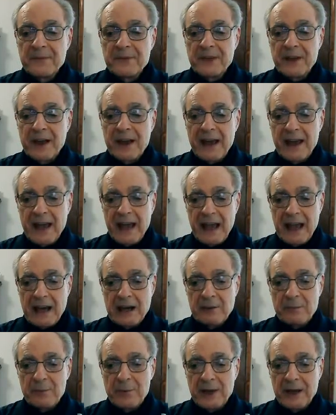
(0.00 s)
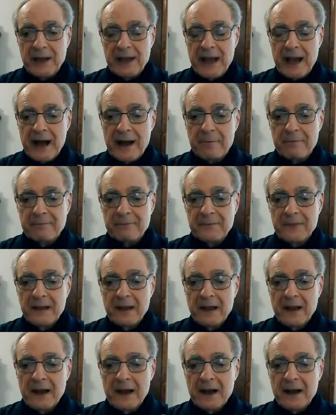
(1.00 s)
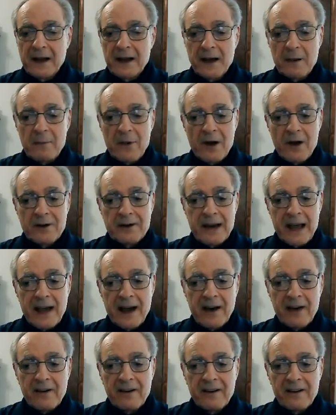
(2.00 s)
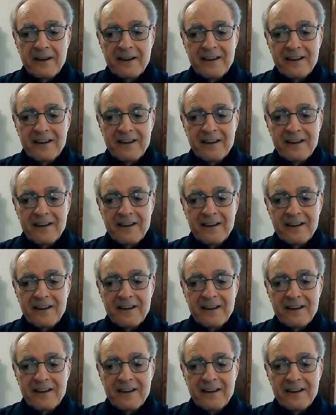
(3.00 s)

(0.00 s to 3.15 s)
to 8 p.m. Come on now.